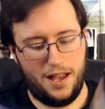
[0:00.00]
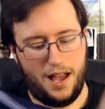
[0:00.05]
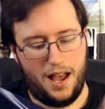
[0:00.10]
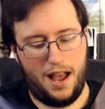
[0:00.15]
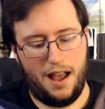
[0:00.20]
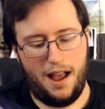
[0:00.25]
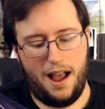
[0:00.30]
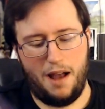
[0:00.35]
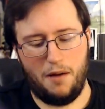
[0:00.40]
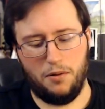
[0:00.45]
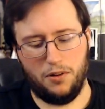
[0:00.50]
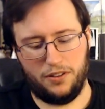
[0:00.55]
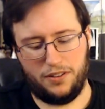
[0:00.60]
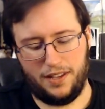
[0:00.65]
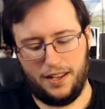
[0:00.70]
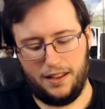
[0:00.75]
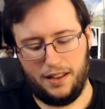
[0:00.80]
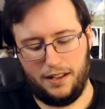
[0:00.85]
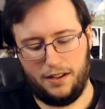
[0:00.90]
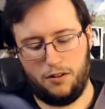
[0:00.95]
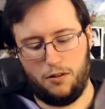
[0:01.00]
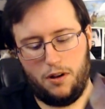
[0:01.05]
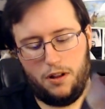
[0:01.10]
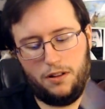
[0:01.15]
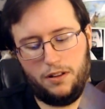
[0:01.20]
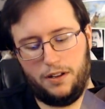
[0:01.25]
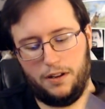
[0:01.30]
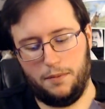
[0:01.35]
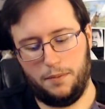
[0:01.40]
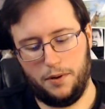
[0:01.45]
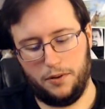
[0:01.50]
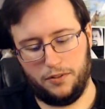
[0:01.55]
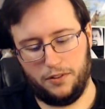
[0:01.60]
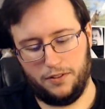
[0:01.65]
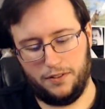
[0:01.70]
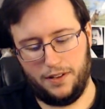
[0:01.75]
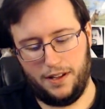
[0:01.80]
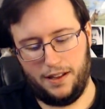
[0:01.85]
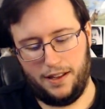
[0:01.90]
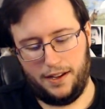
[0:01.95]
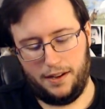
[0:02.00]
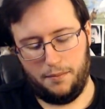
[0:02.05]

I, I will say the quality of poster is not like